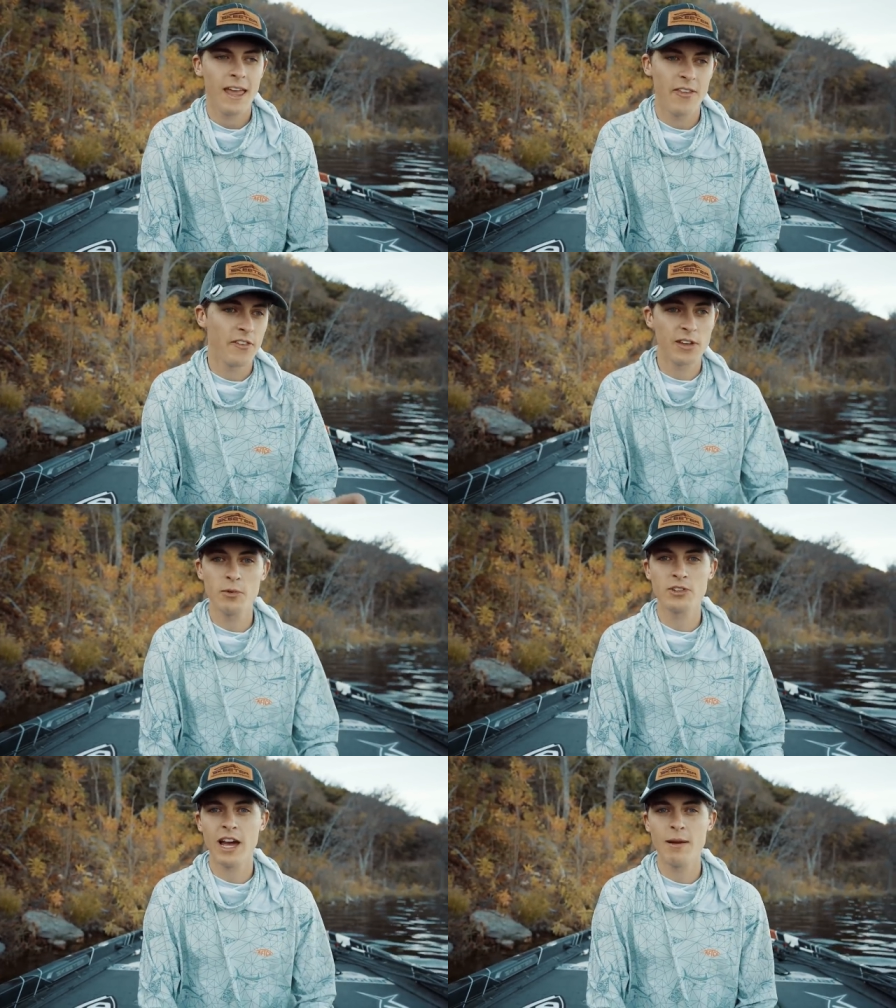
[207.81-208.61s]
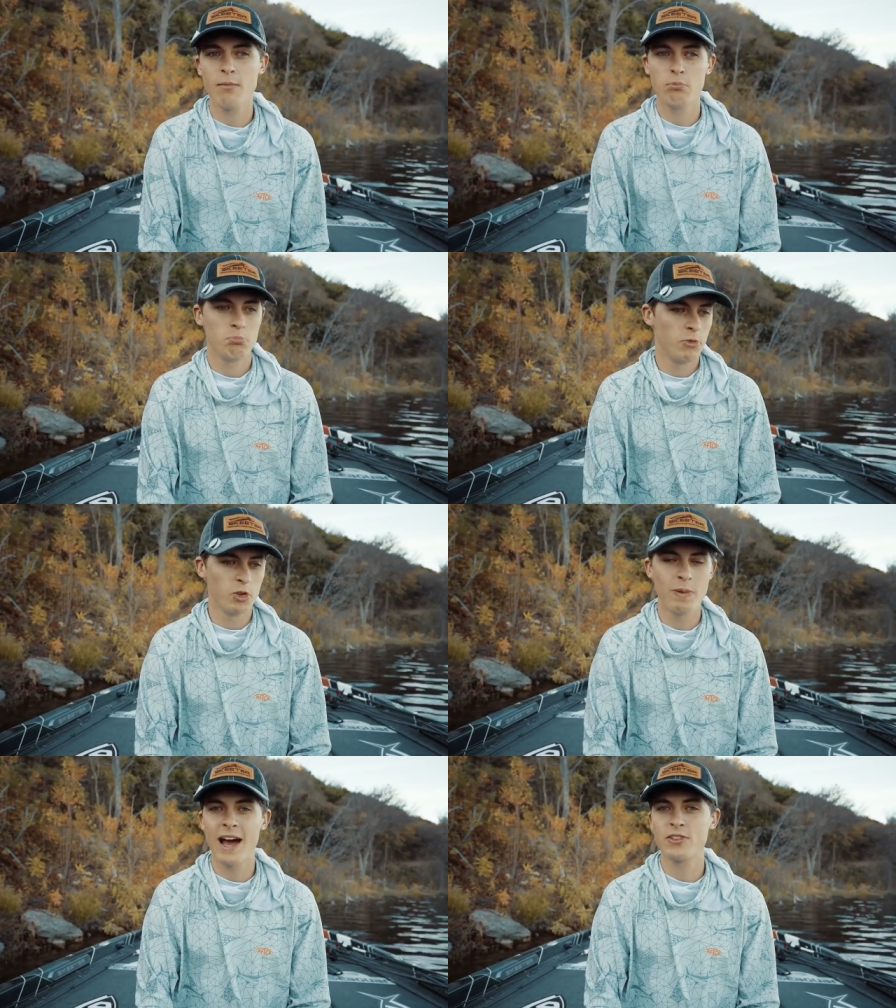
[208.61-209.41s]
in the summertime,
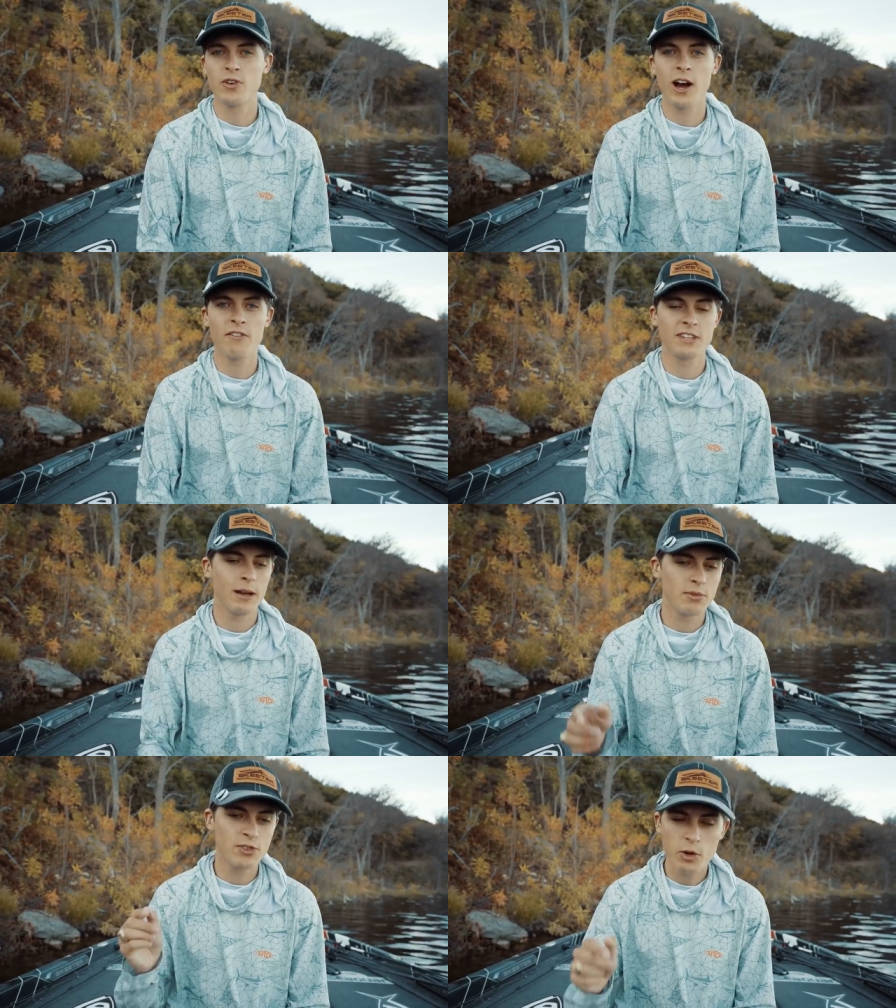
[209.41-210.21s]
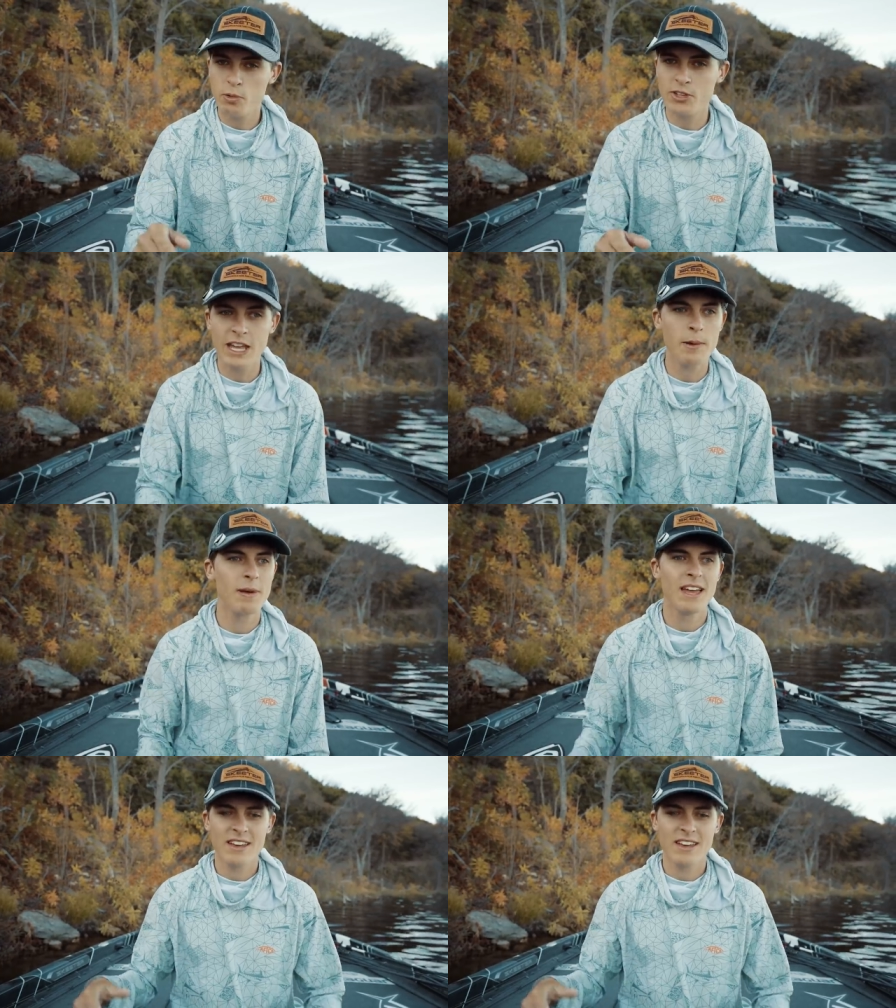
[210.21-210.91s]
those bass are oftentimes super deep,